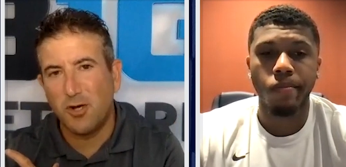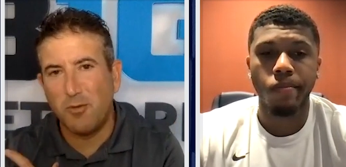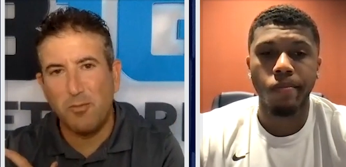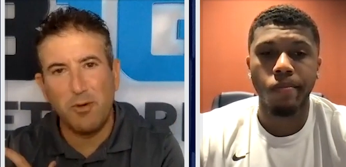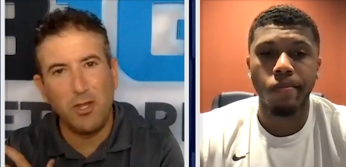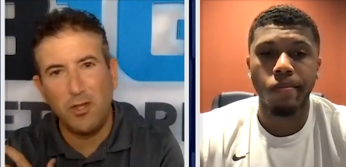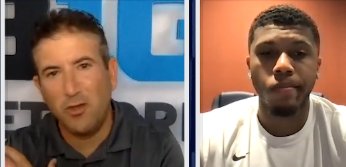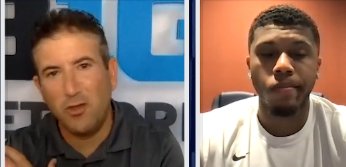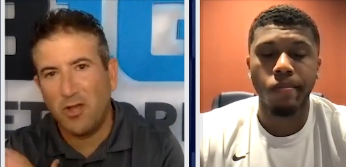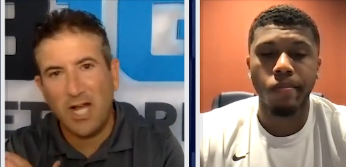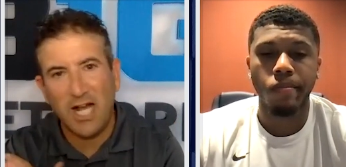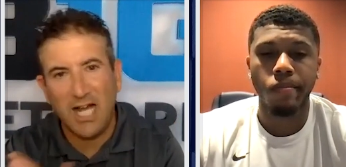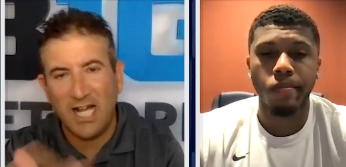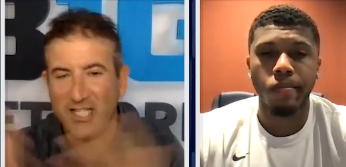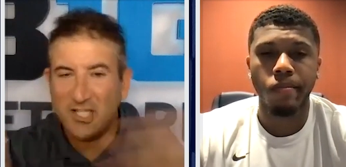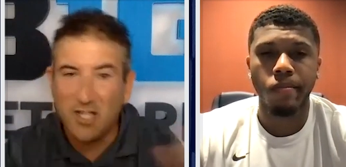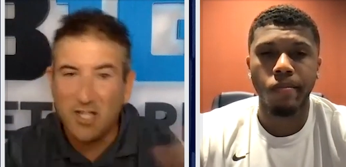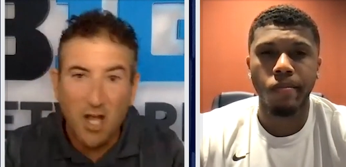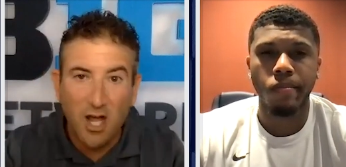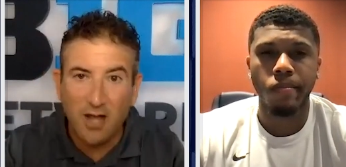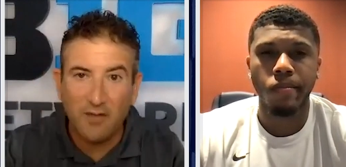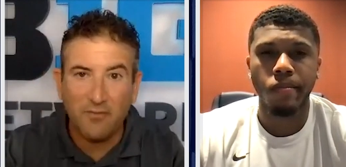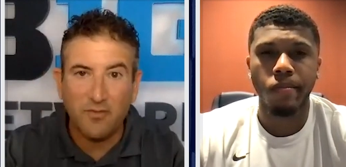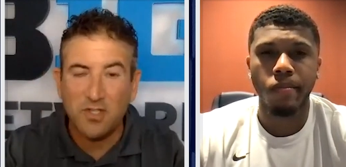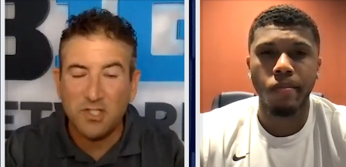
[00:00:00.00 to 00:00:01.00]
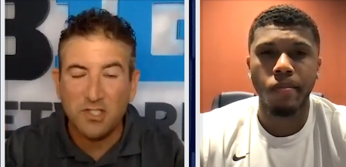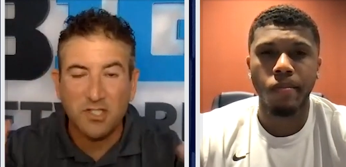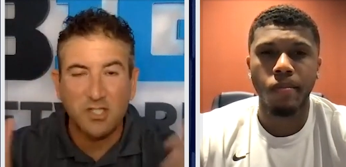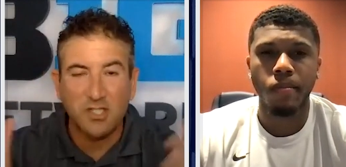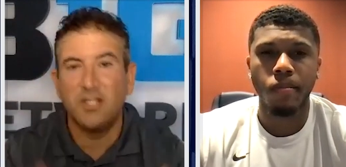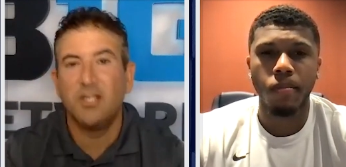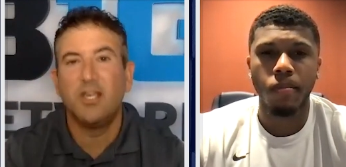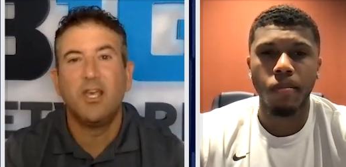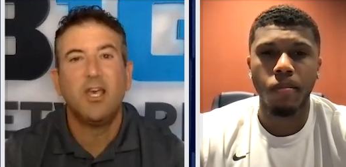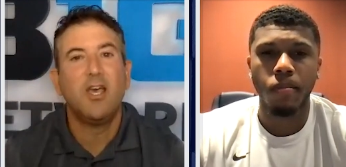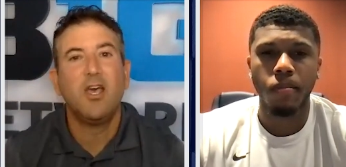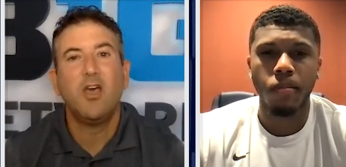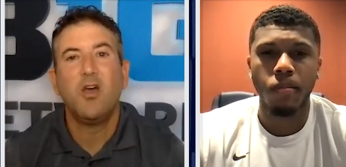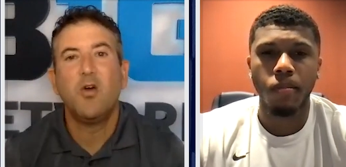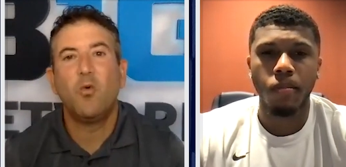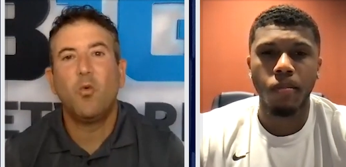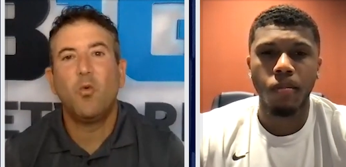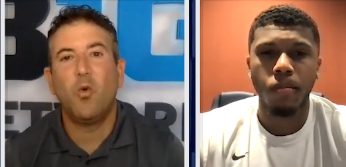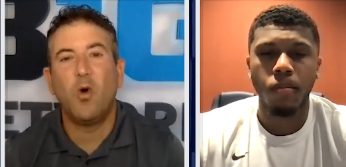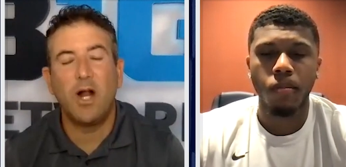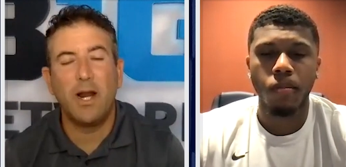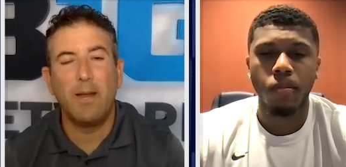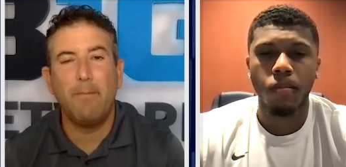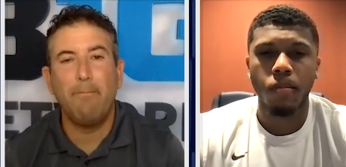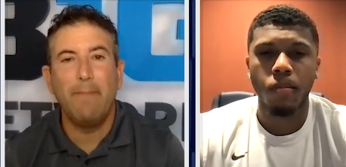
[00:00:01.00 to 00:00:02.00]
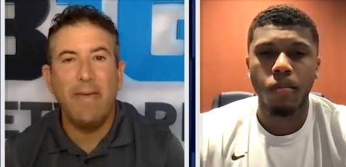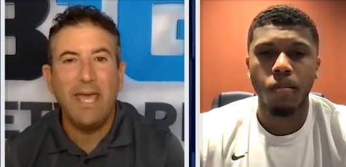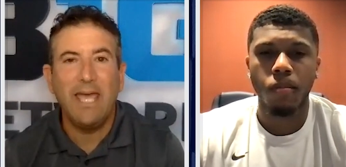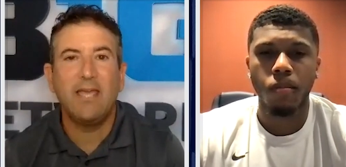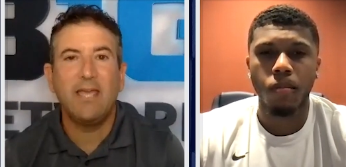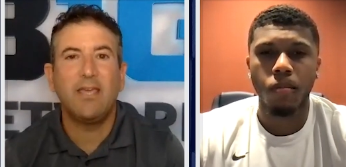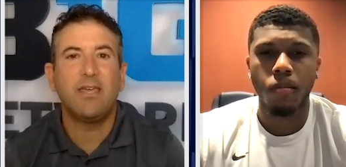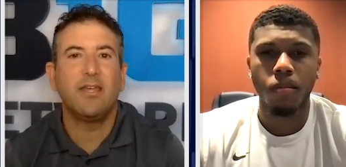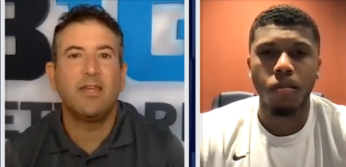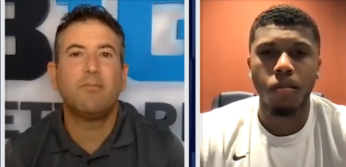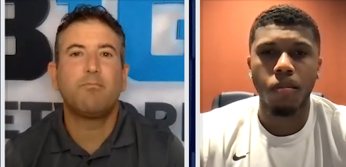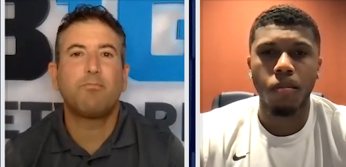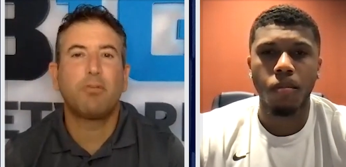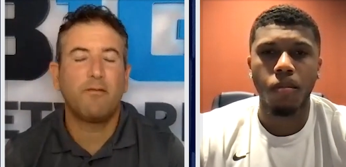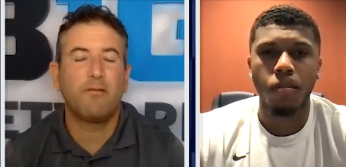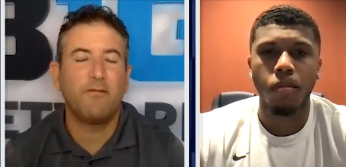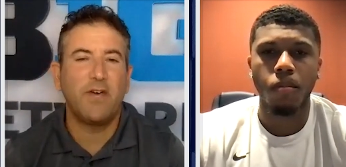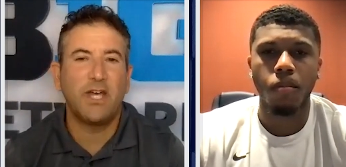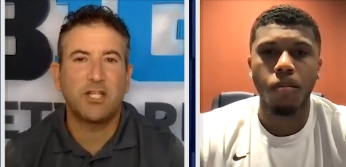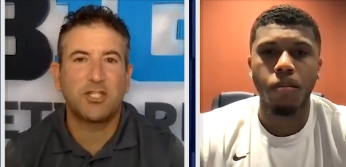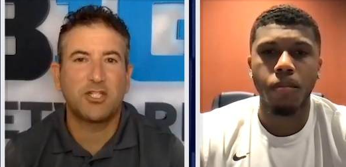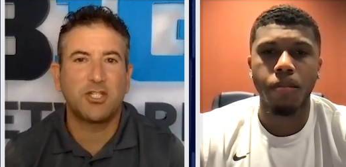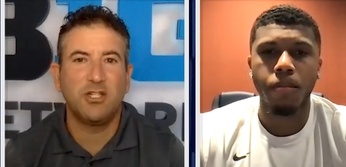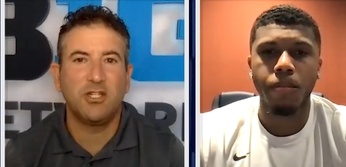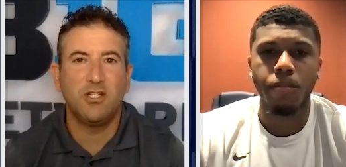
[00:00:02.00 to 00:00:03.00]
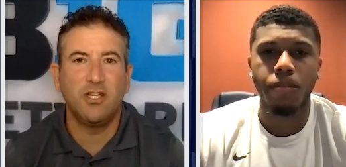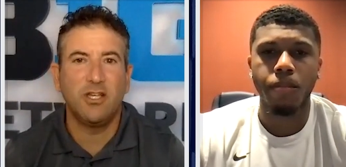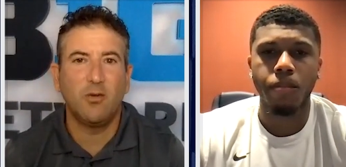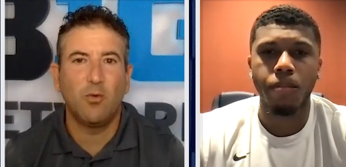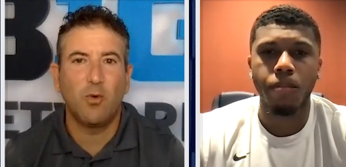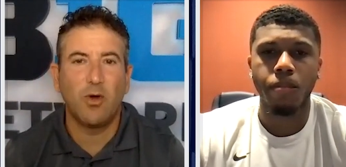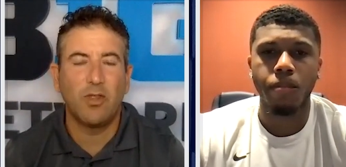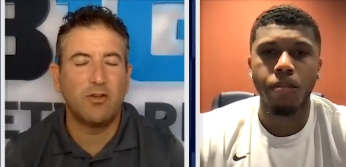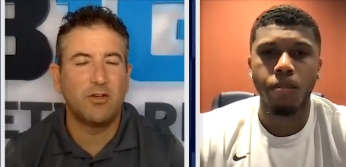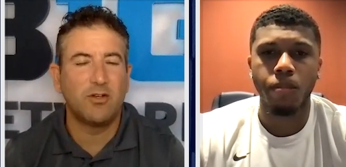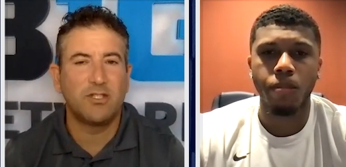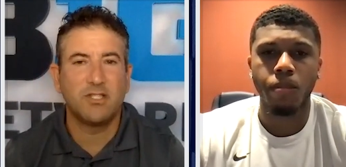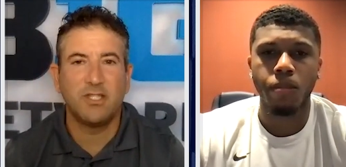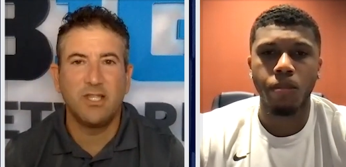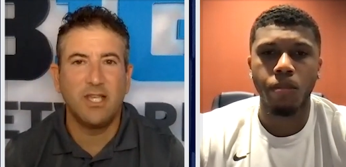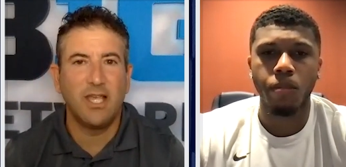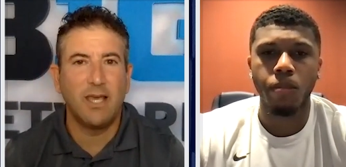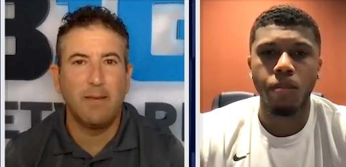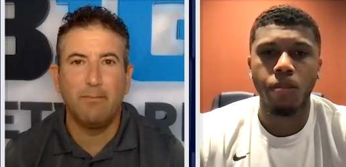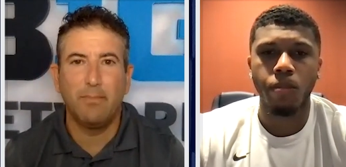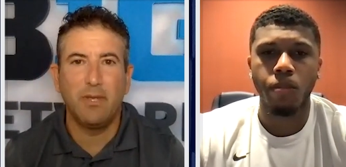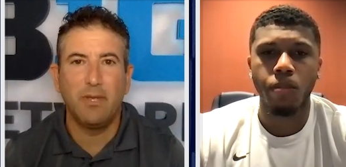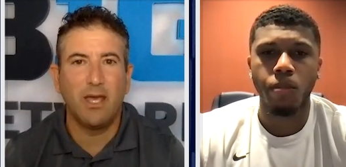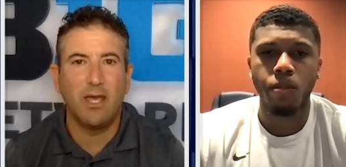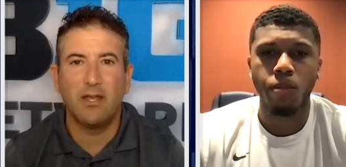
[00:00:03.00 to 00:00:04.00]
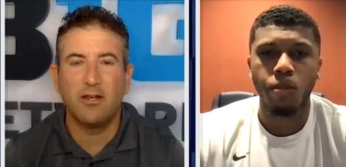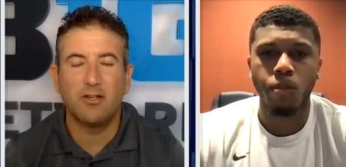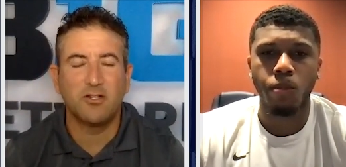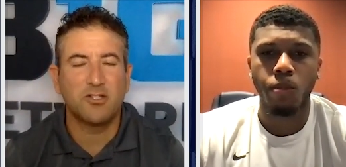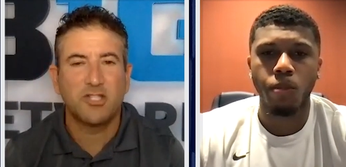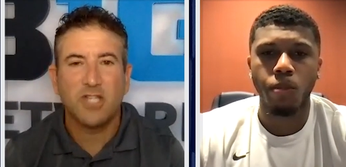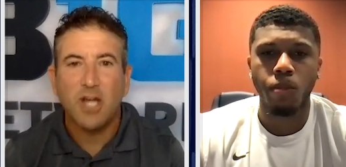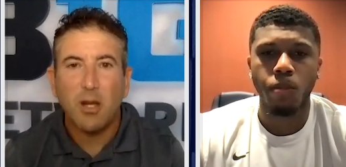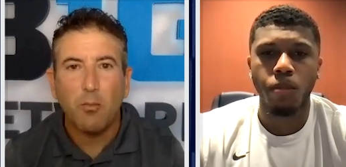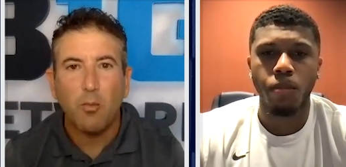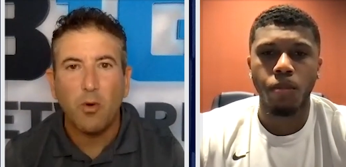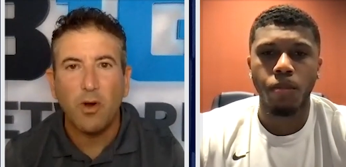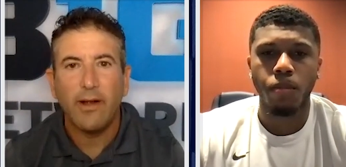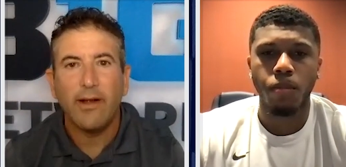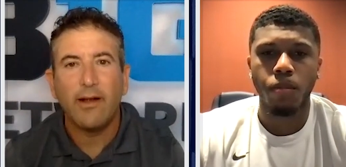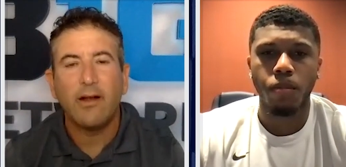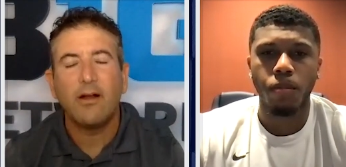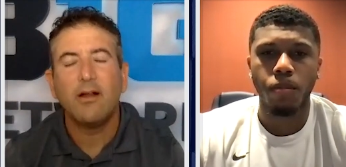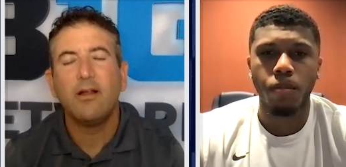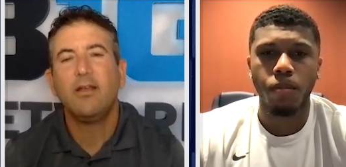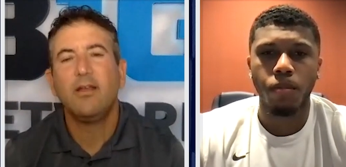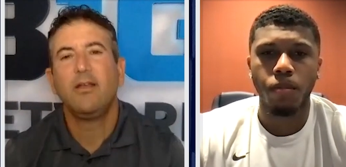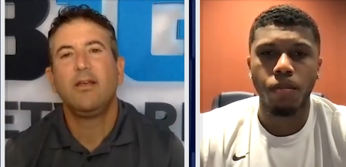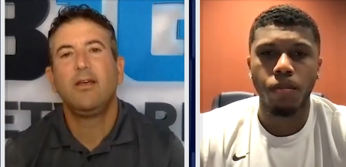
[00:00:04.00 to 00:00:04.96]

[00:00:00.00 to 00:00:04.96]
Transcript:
Speaker 1: so many of you guys obviously want to make it professionally, whether it's in the NBA or somewhere.